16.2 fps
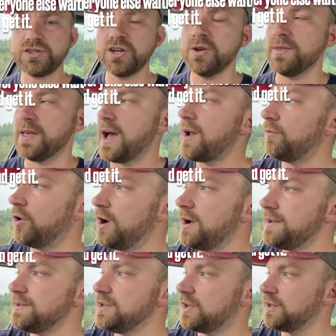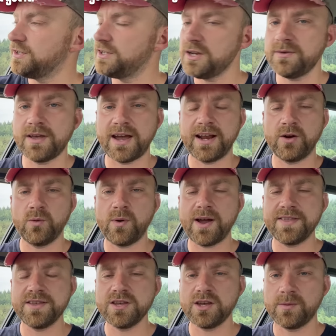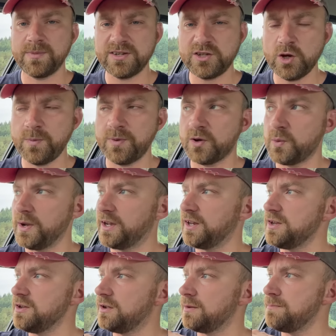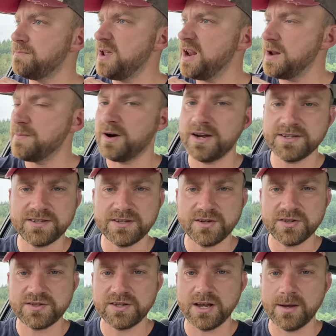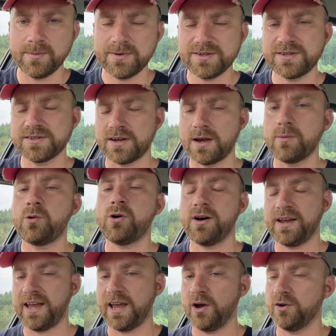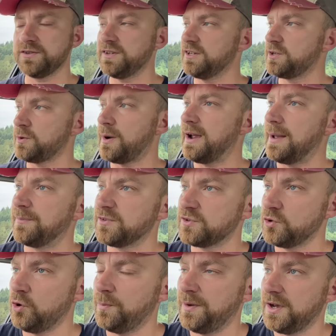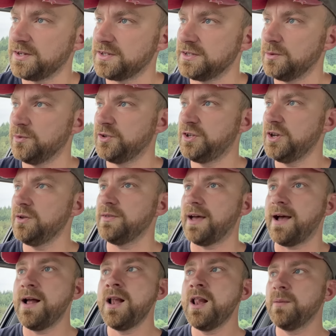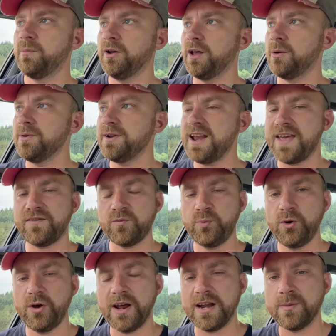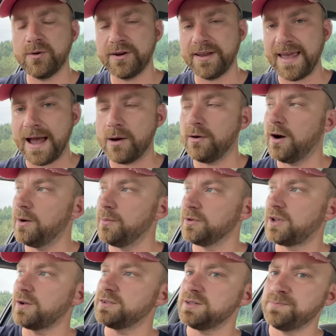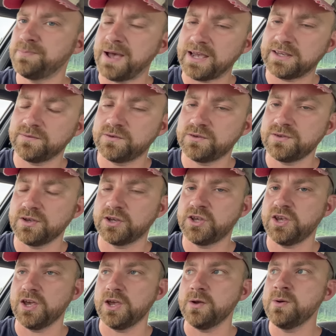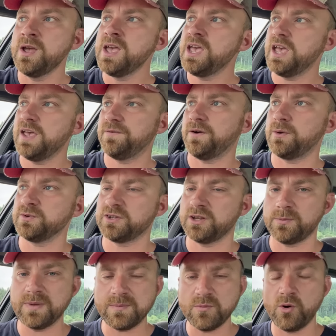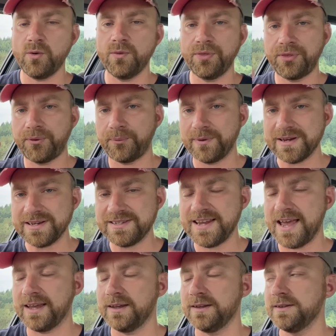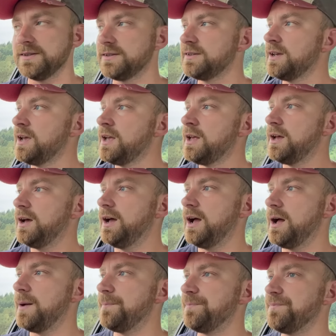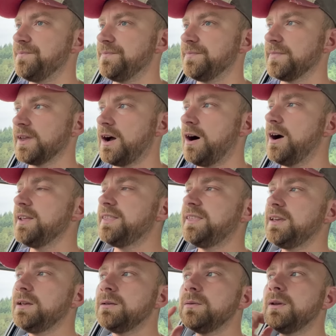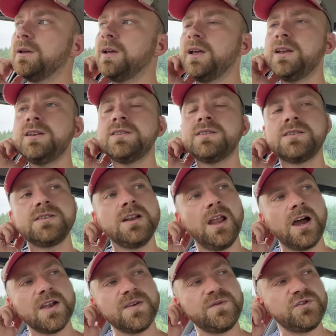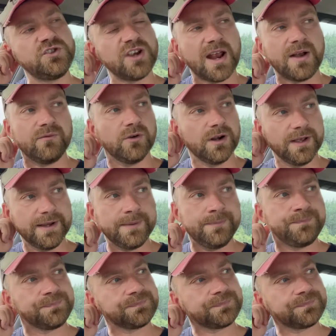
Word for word: do that, right? You can do that in a way that you can be super quick and you can minimize the disturbance because I'm quite chaotic. So I am the sort of person that would do that, but I would never put anybody out. I would go to the back of the queue if I was going to be more than three seconds. Um, I think in life generally,